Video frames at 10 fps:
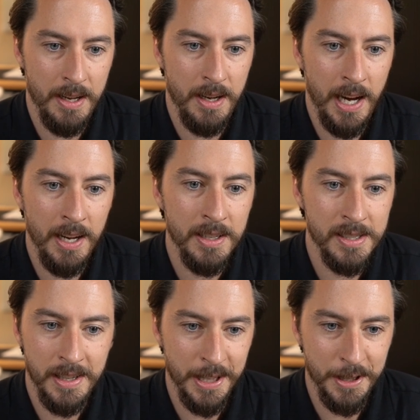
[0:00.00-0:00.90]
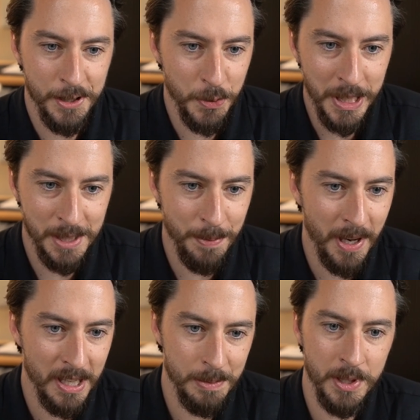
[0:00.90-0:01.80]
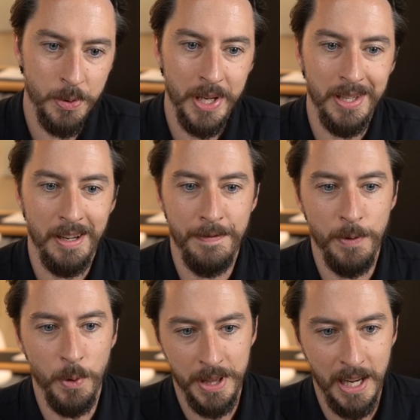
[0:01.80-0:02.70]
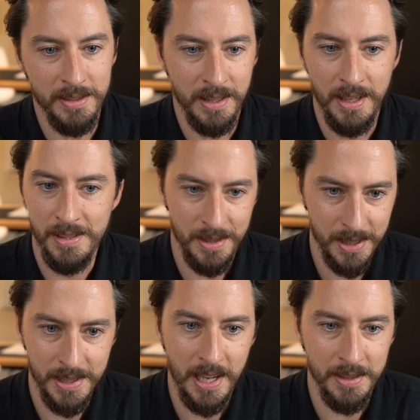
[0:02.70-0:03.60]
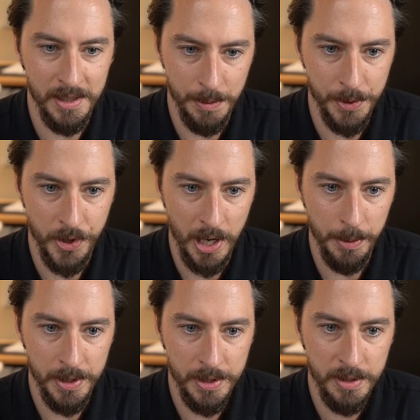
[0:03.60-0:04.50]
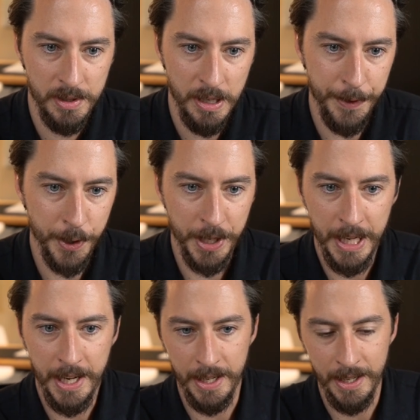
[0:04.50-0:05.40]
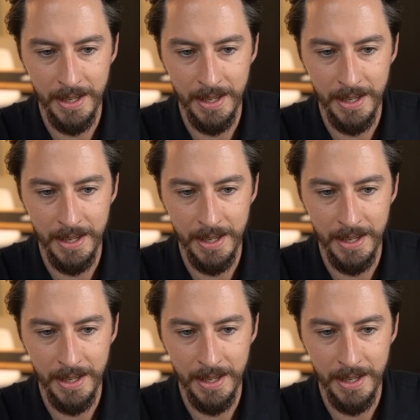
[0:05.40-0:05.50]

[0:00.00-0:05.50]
I honestly think the sweet spot is between like 4,000 and 6,000 subscribers. If you're getting